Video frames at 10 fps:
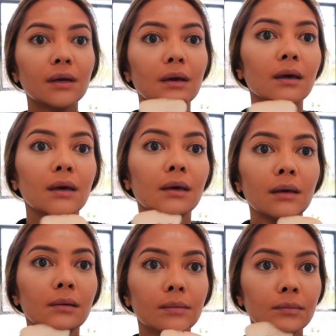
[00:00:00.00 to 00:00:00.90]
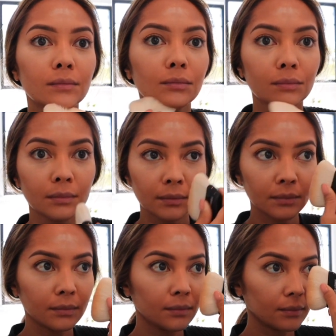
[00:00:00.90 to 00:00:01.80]
Okay.
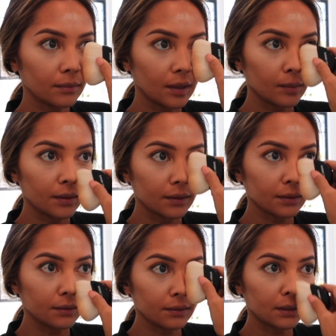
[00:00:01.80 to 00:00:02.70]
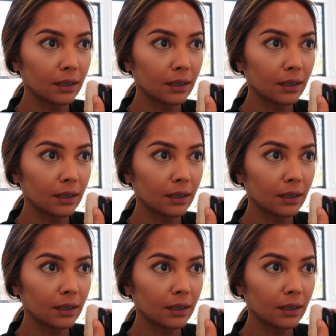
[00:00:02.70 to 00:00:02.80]
Maybe a little